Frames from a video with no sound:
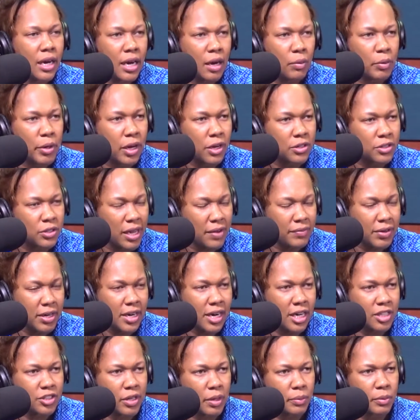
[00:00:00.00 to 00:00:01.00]
We also have a
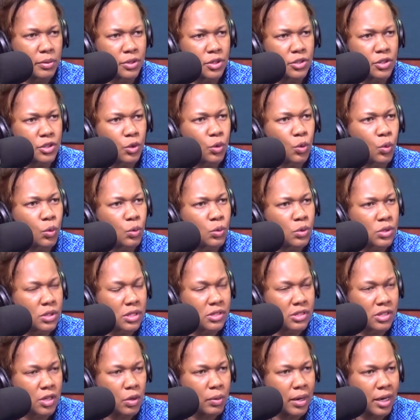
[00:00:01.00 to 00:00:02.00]
contract with the schools, and
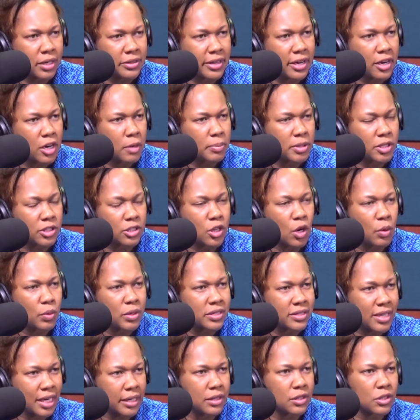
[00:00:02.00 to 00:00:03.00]
so our therapists go
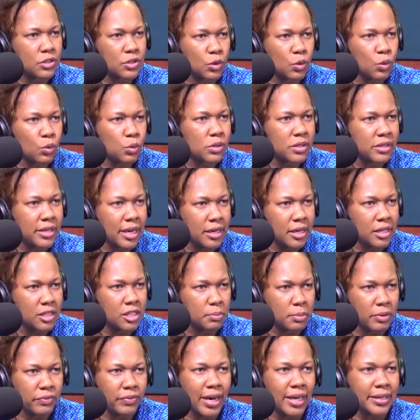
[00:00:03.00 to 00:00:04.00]
inside of the school setting to
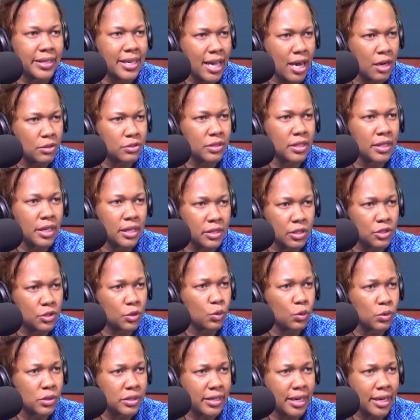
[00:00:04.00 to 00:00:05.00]
provide counseling in the
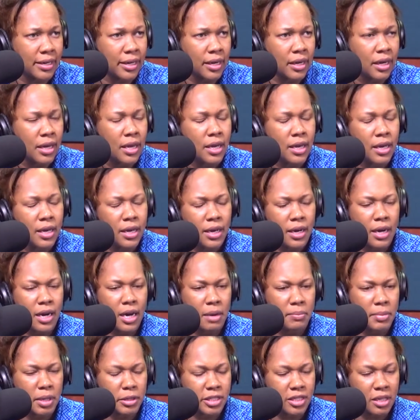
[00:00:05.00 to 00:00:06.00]
school setting.
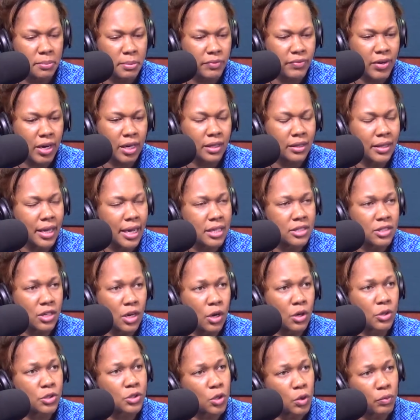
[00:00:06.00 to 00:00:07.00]
But some of our clients
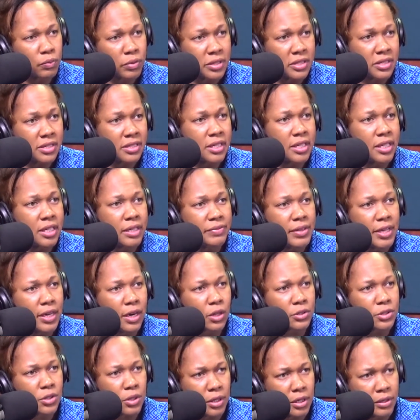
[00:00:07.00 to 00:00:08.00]
also receive the
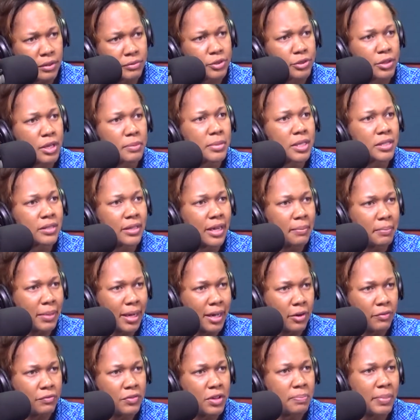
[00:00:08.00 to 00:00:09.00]
alternative treatments like
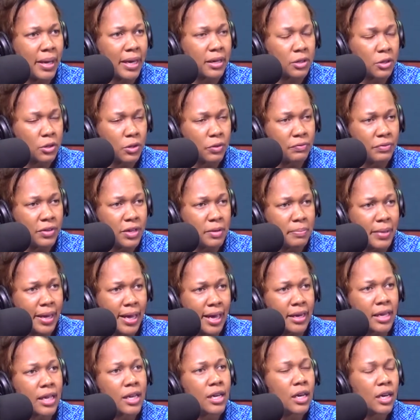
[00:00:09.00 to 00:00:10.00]
biofeedback,
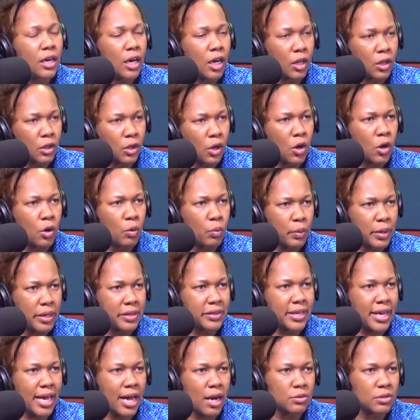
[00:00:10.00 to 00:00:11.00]
neurofeedback, along with
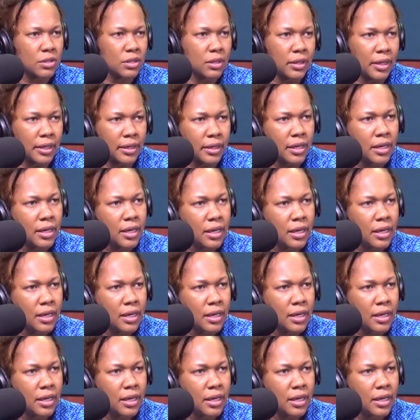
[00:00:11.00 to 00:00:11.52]
counseling.